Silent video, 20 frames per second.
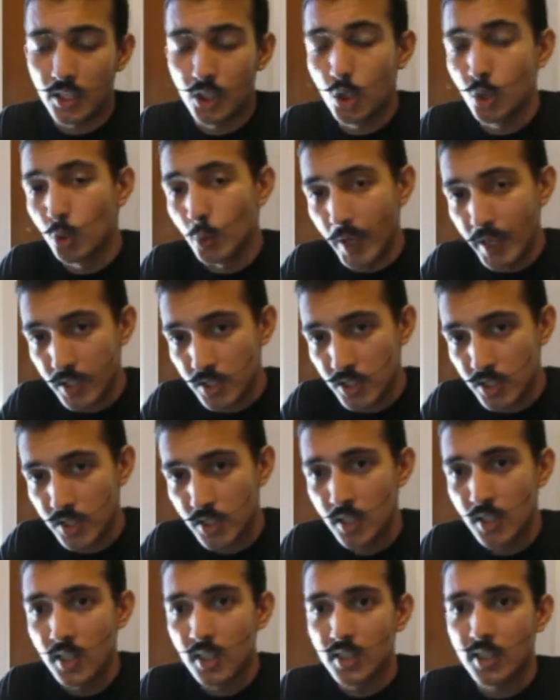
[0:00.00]
Two
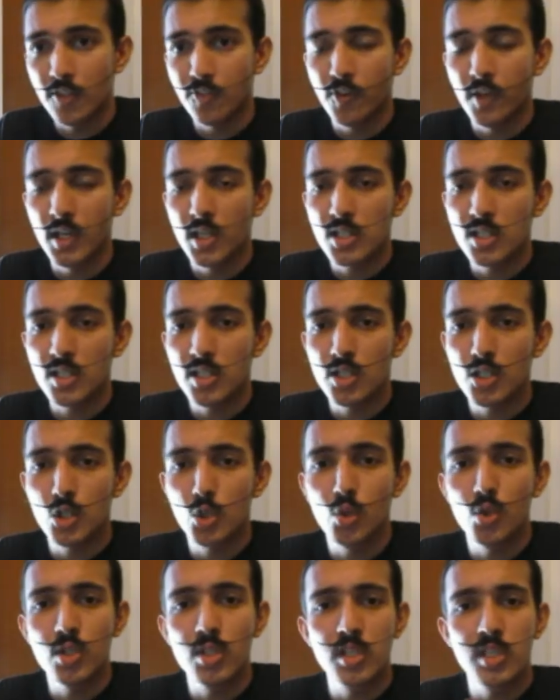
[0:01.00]
ways. The first is you
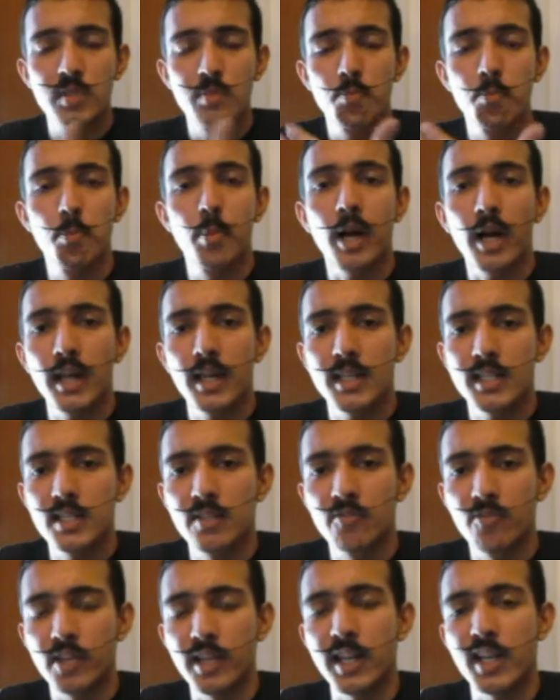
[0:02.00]
could just buy
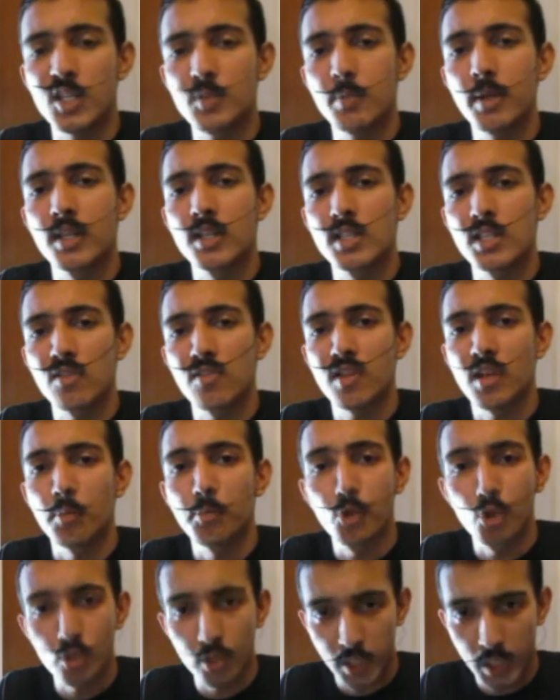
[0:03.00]
some very expensive
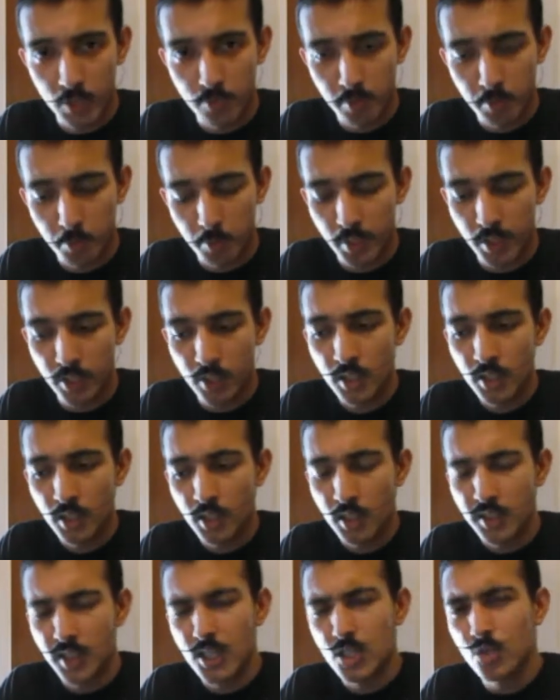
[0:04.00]
computer equipment
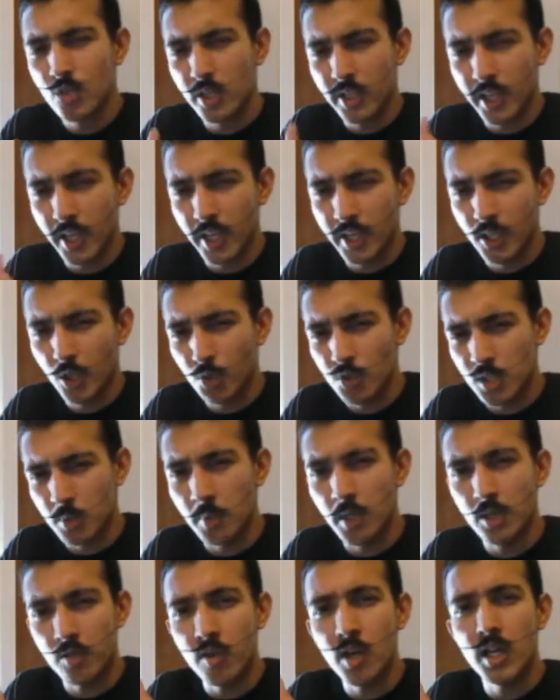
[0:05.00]
that's going to carry out some
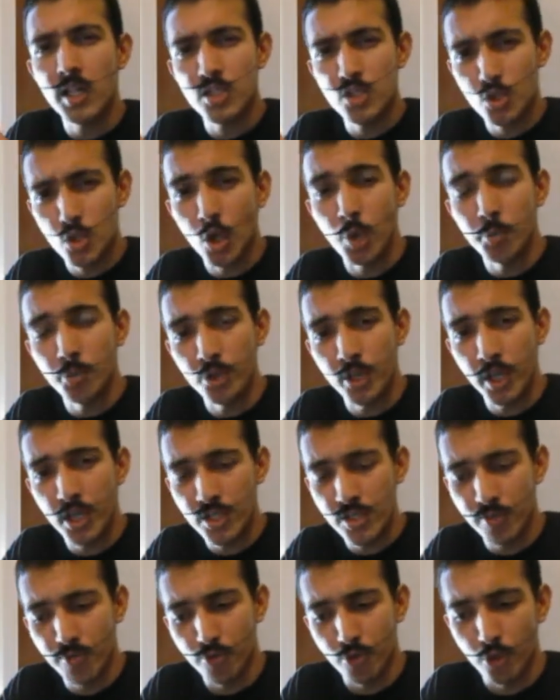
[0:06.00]
advanced
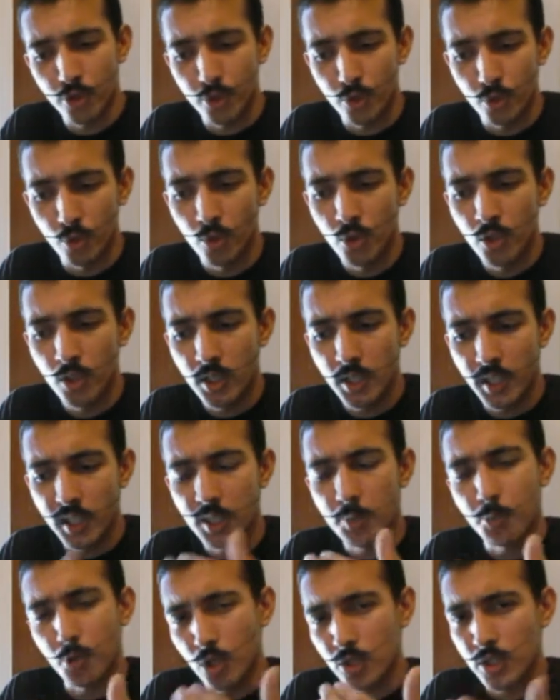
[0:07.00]
computation for you in
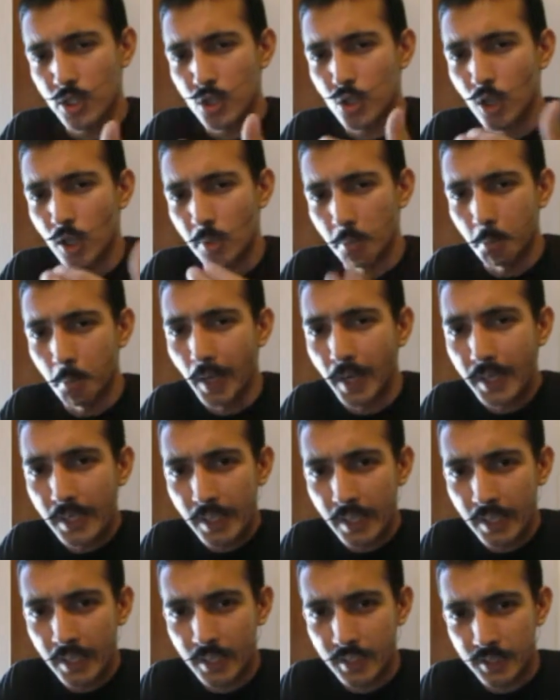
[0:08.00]
a process called
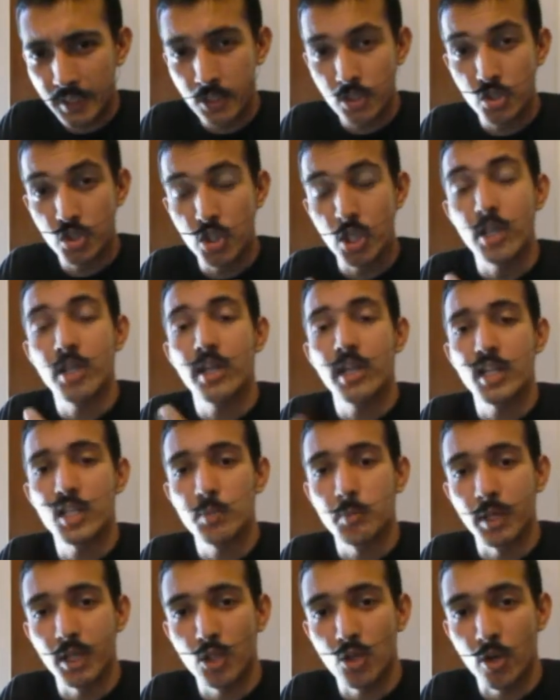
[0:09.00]
mining, and this generates
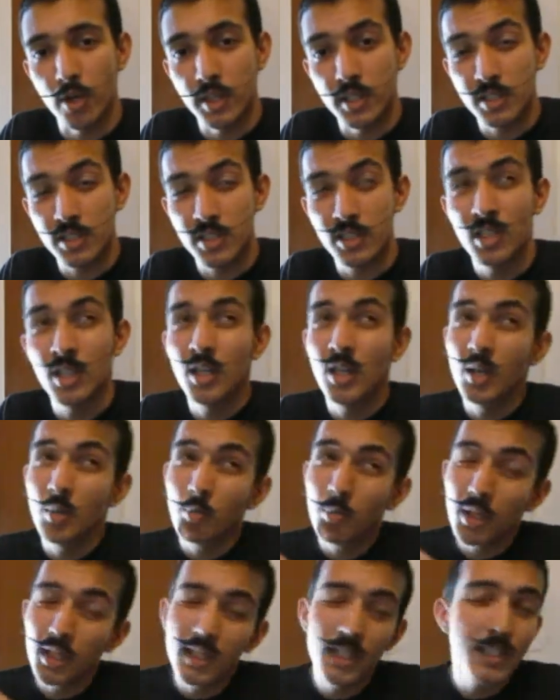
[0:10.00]
Bitcoins,
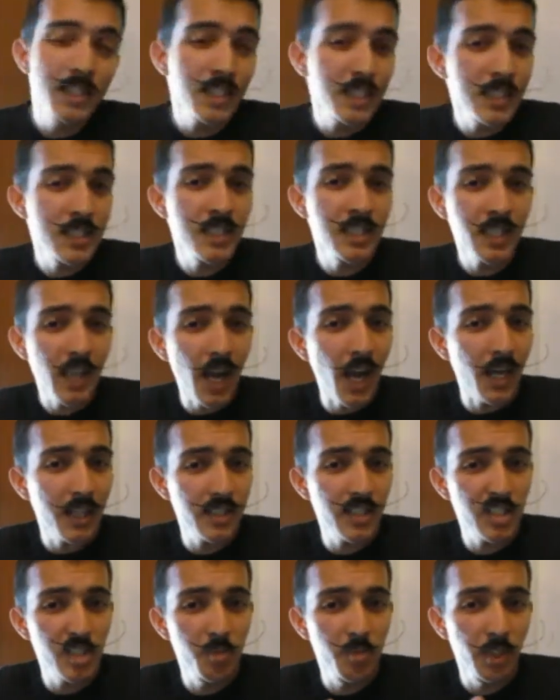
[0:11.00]
but this isn't
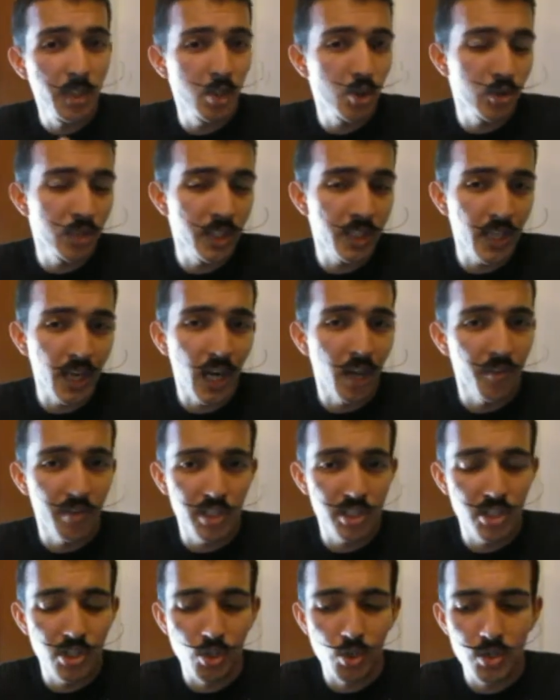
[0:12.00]
accessible to the
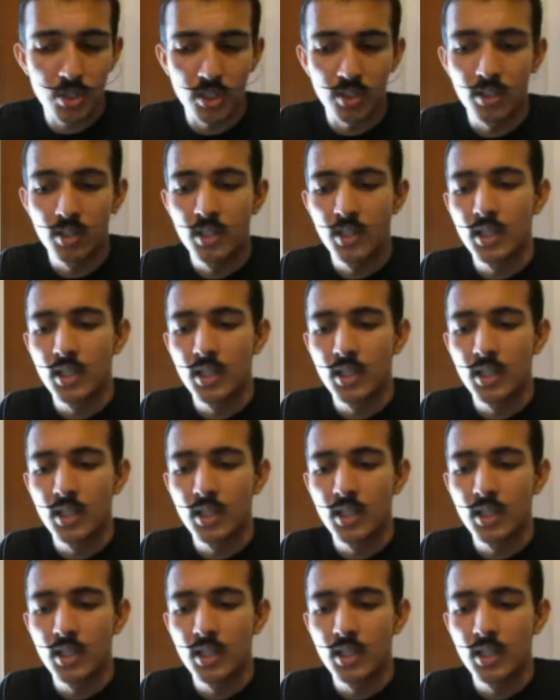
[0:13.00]
average user.